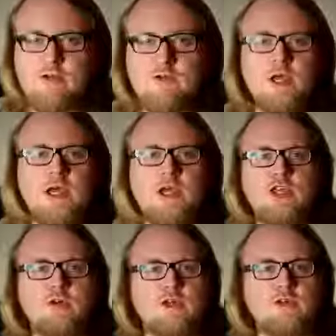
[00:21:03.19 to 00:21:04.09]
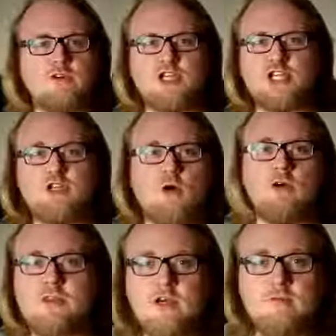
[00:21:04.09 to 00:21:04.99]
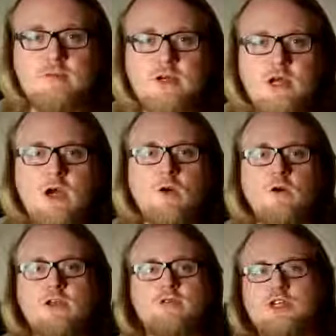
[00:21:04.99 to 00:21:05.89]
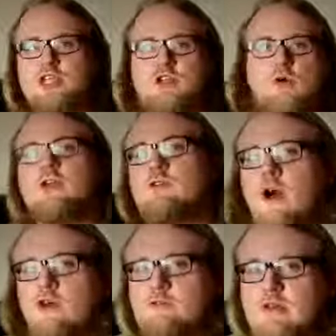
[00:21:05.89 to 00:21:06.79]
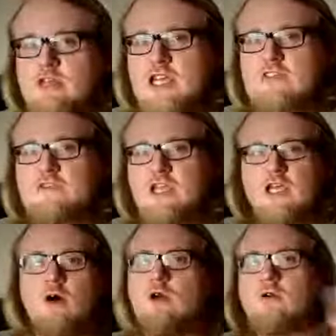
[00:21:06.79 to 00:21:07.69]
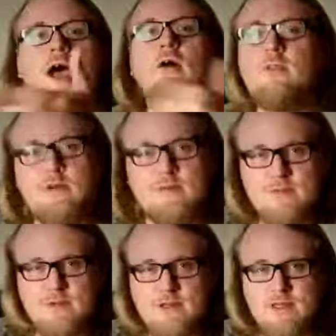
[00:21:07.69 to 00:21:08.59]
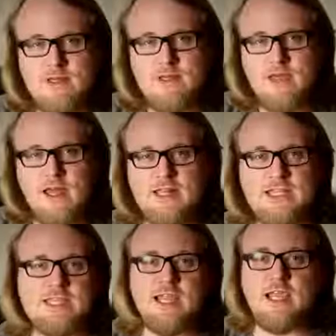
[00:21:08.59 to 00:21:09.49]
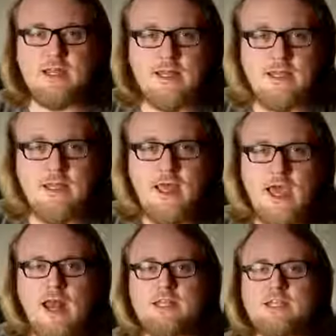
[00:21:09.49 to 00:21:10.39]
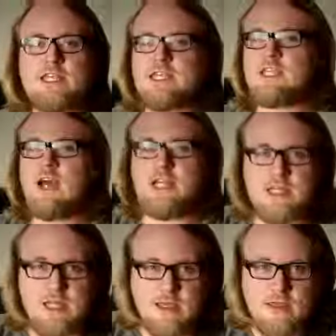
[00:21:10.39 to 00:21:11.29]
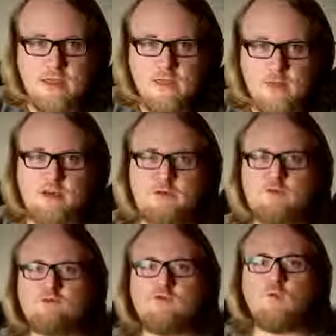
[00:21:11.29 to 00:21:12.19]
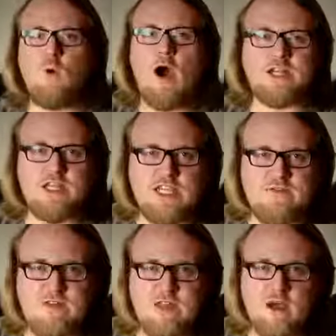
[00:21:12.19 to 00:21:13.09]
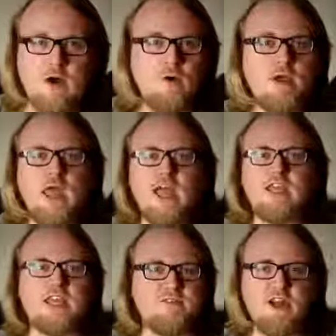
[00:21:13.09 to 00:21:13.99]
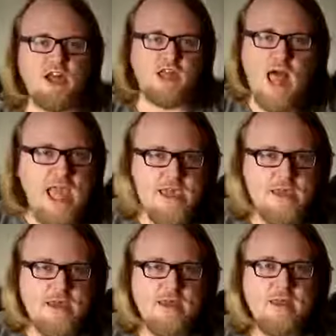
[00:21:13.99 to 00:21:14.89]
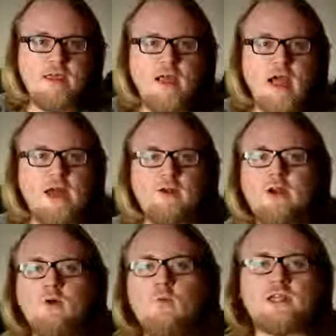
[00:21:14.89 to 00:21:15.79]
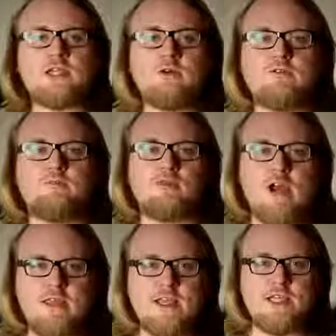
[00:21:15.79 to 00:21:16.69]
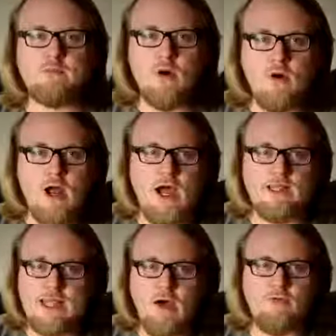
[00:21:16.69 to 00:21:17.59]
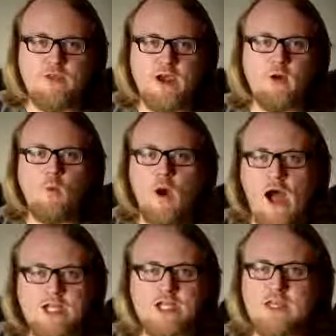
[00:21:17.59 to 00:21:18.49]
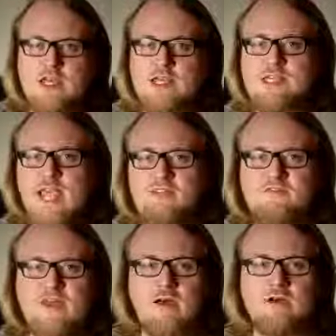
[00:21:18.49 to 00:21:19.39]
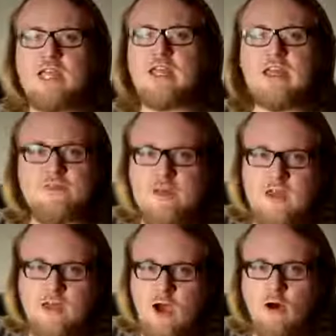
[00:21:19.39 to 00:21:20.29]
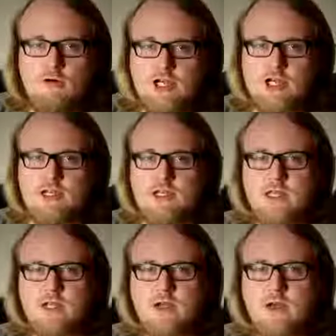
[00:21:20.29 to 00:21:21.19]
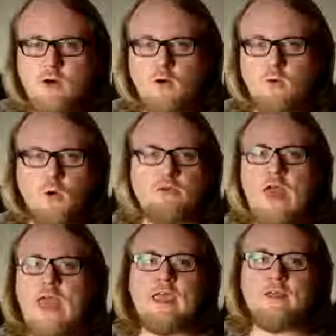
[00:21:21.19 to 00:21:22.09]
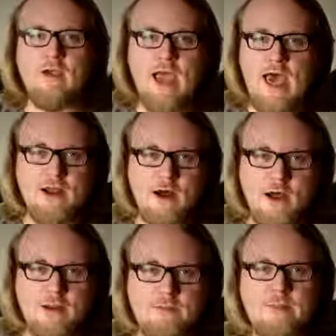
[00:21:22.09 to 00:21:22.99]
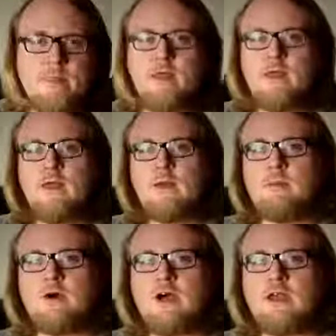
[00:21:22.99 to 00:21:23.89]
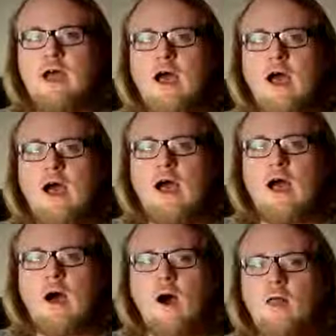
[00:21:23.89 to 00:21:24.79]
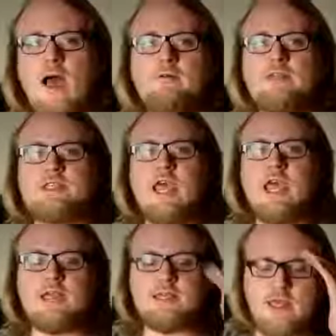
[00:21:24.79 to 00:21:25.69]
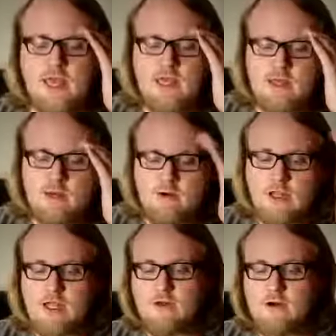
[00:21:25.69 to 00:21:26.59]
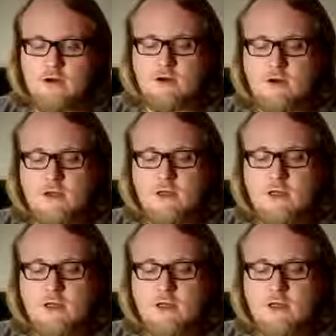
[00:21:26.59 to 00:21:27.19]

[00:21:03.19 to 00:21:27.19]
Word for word: you, you either distort them or you distort your own beliefs to go around them. And it's sickening and it's disgusting that people would watch this video and give it a like. I don't know what sort of brainless morons out there watched this and found anything cogent or worth hanging their hat on. But all I would say is that you're either